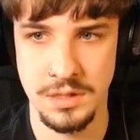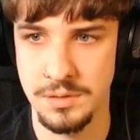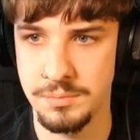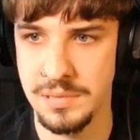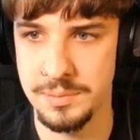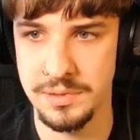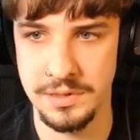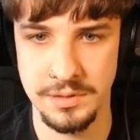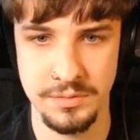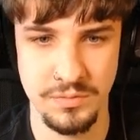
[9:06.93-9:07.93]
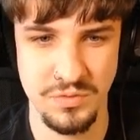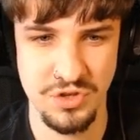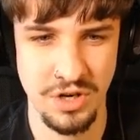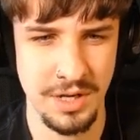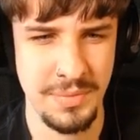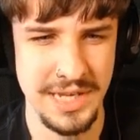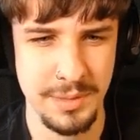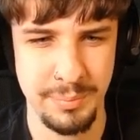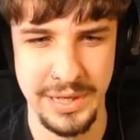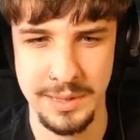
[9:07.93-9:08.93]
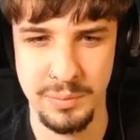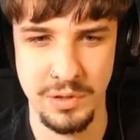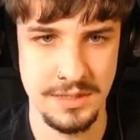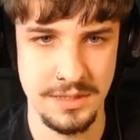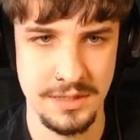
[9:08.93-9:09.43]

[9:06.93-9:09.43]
Maybe we'll try and make it ping pong.